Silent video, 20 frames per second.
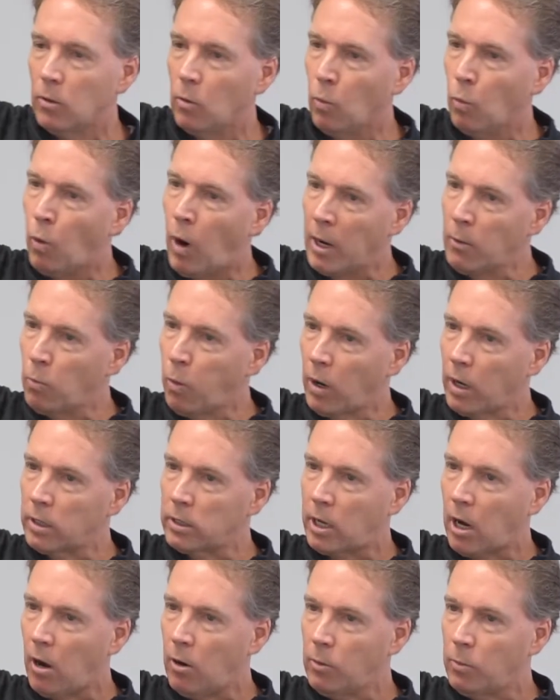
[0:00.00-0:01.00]
One
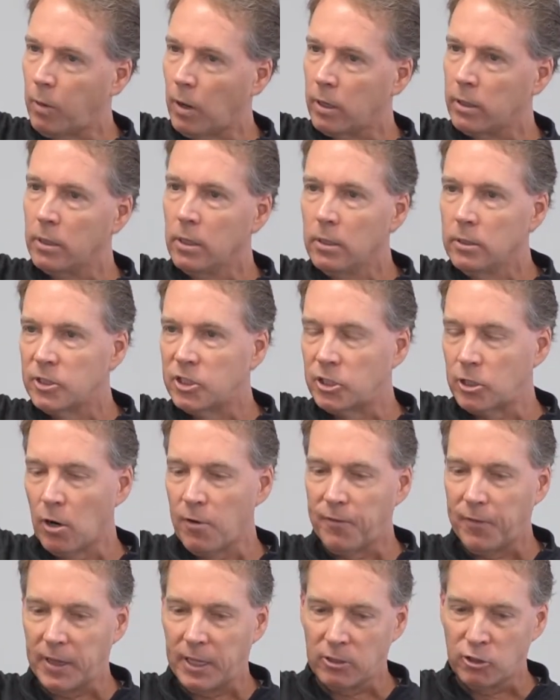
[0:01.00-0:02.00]
word, code word.
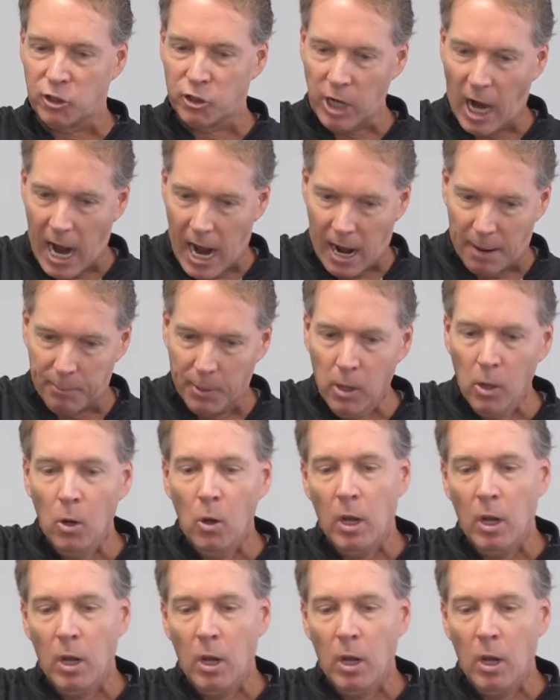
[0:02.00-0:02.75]
Sofa. Their job